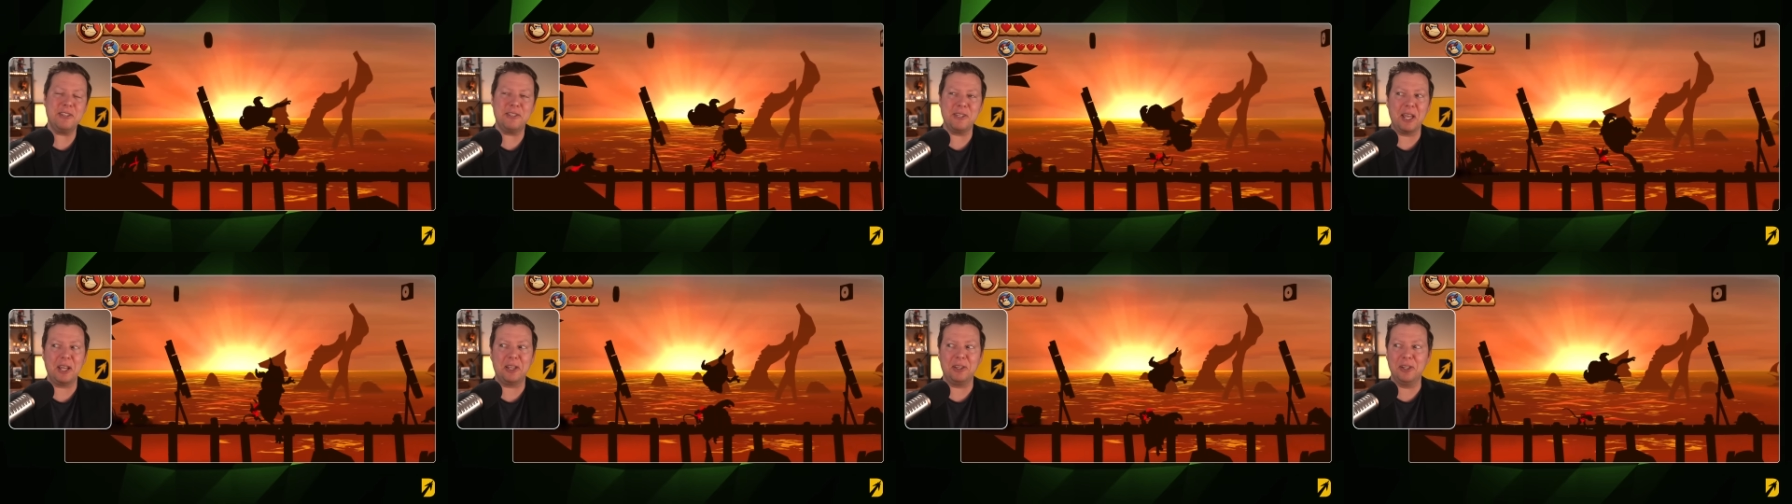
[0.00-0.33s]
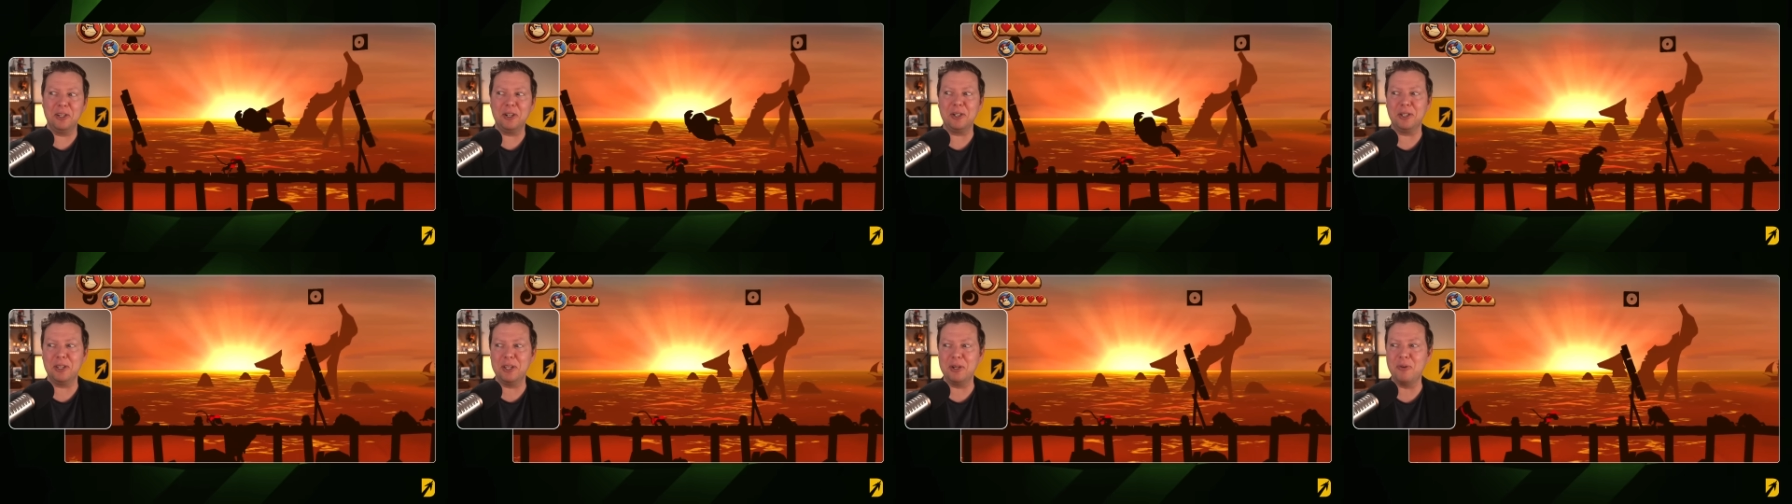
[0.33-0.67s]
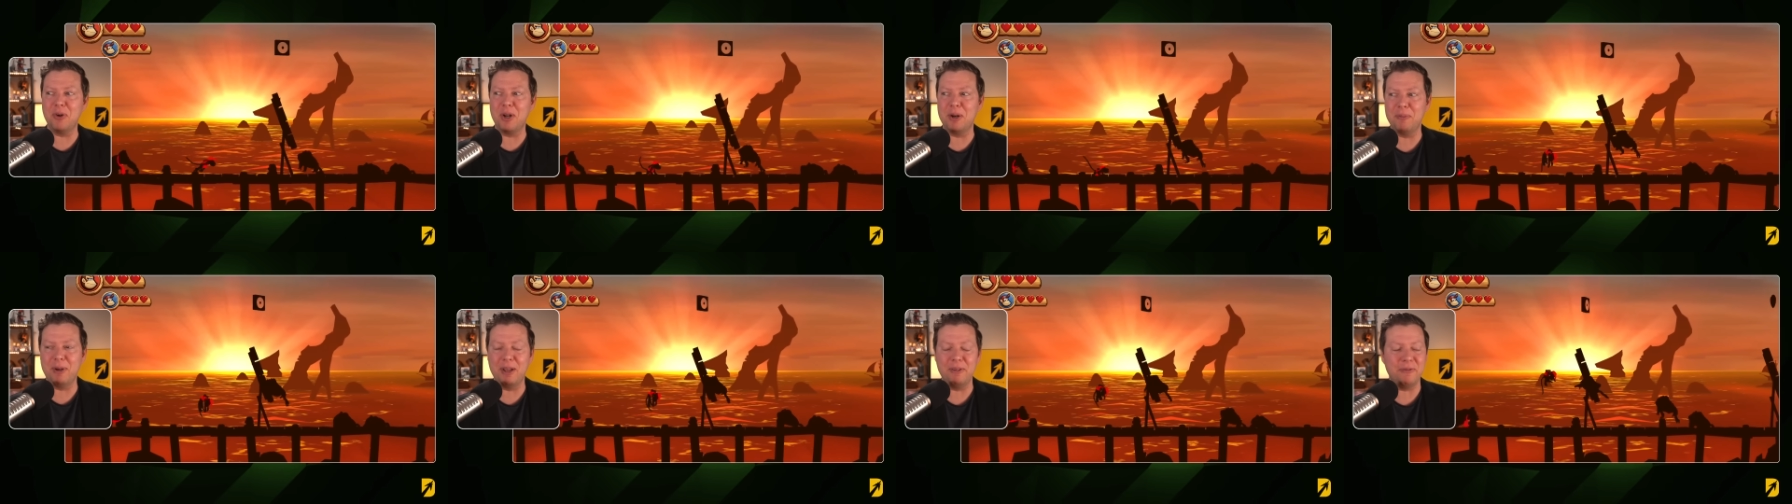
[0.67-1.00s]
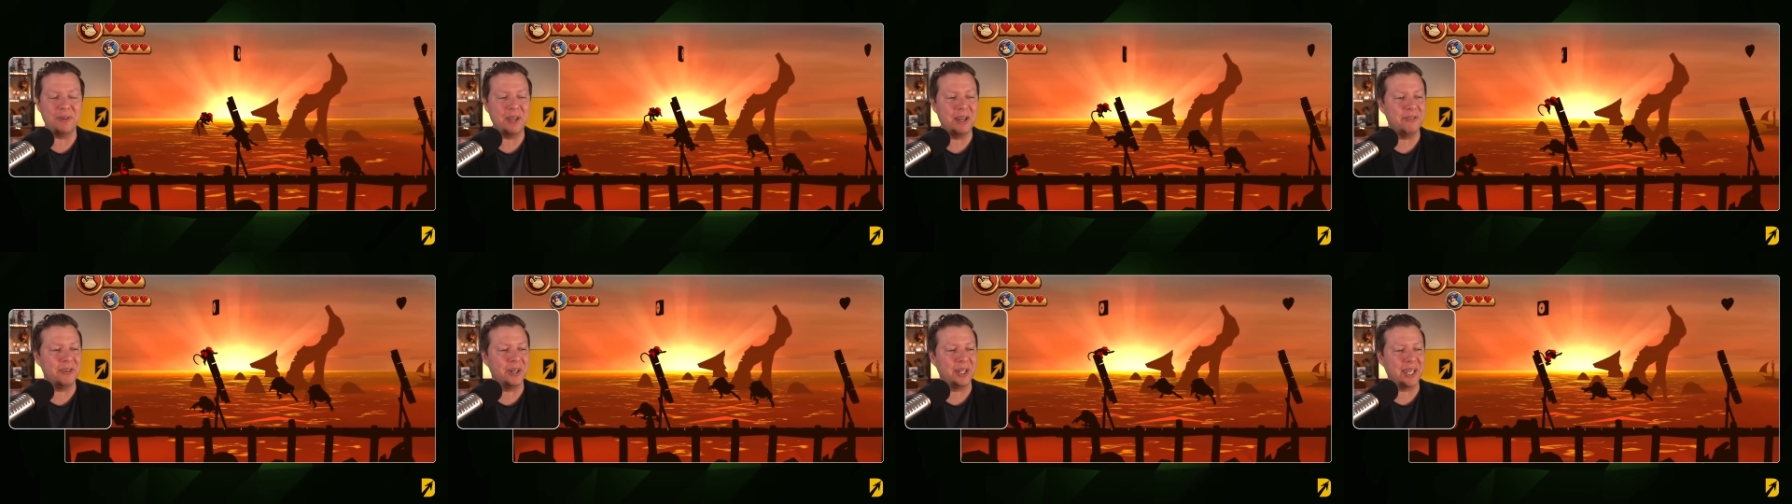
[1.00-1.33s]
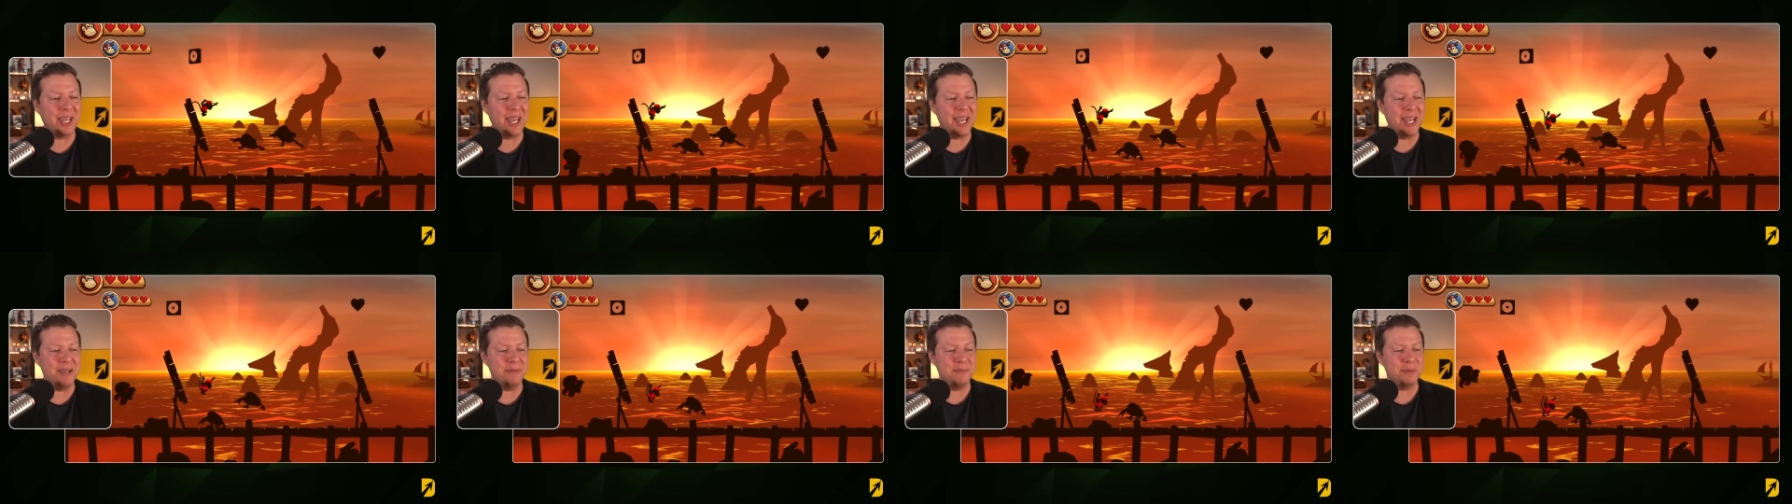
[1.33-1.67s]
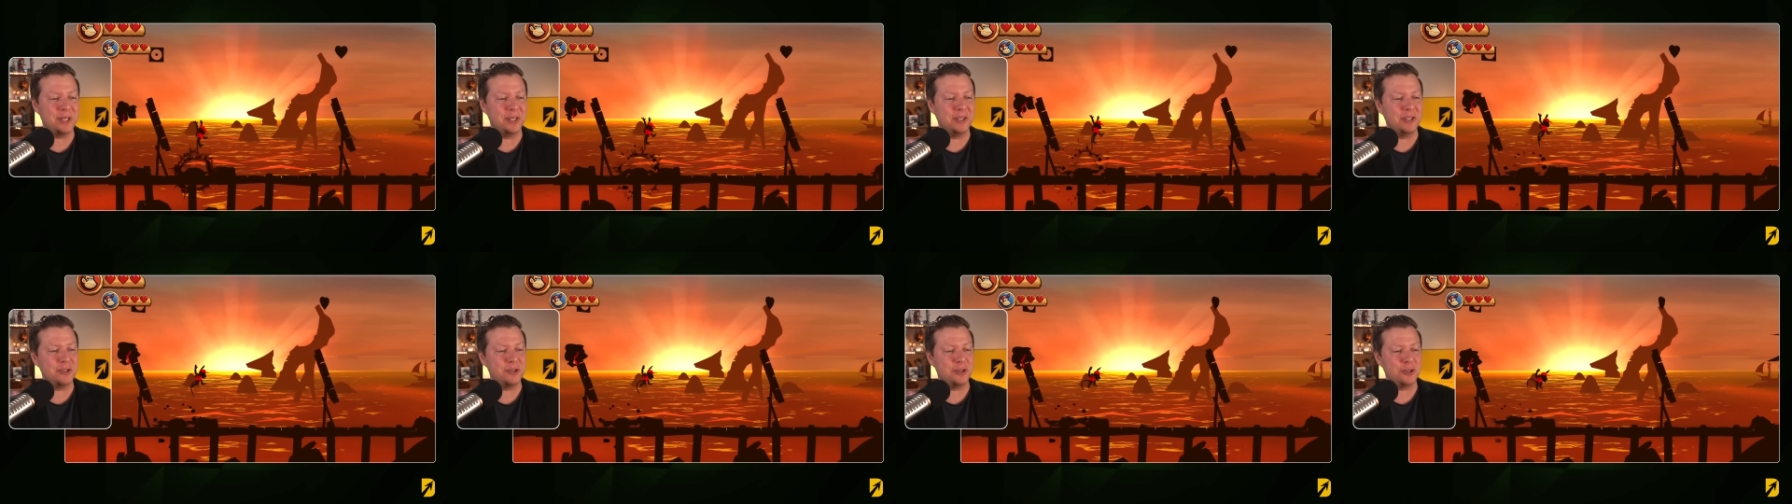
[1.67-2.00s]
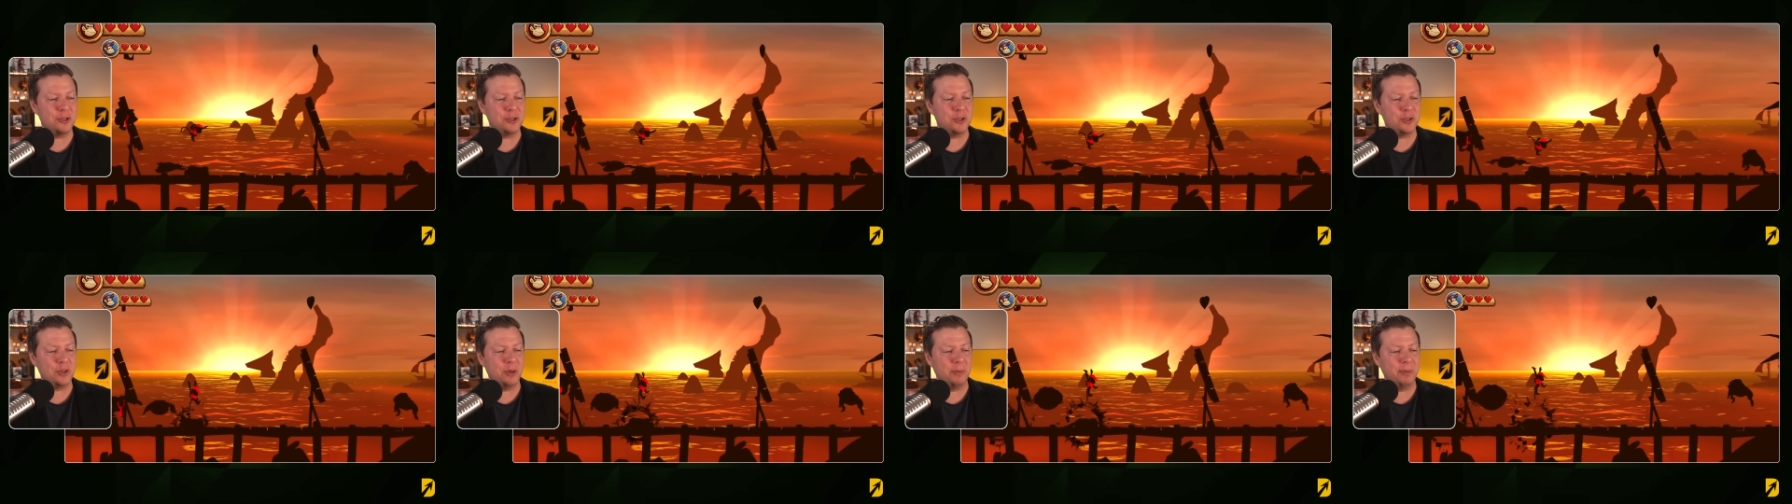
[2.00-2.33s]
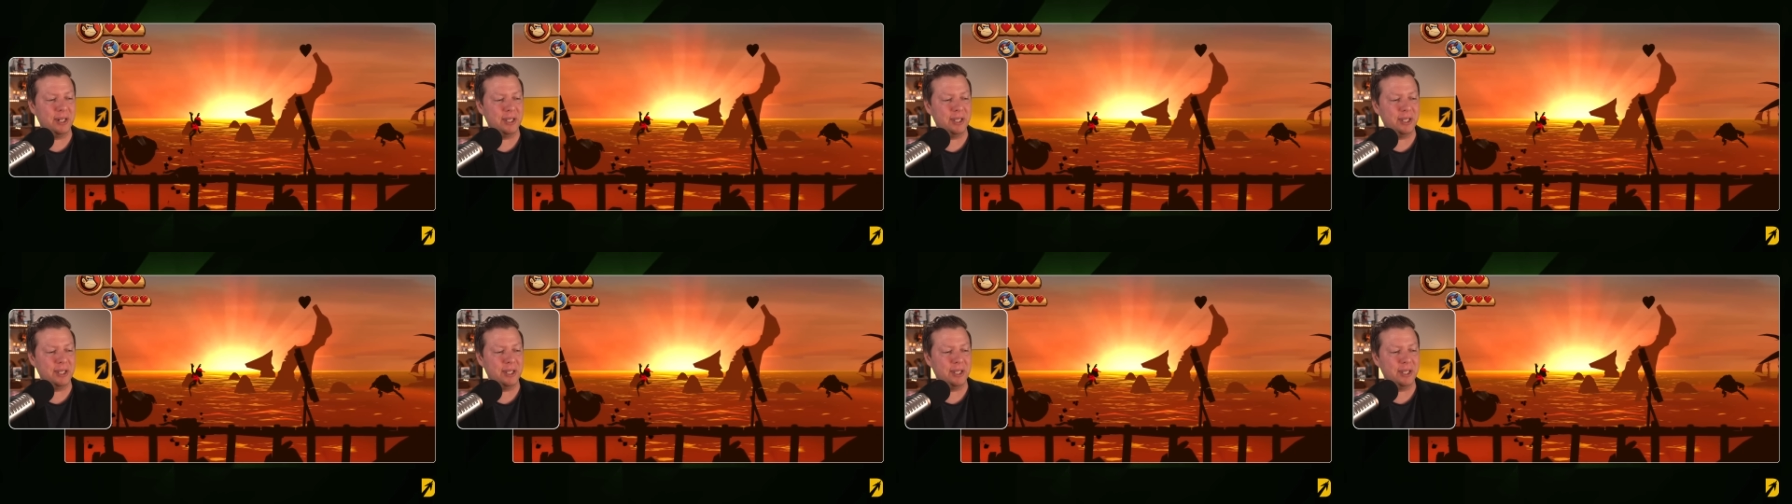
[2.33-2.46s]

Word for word: like literally one of my favorite games, and there's just so many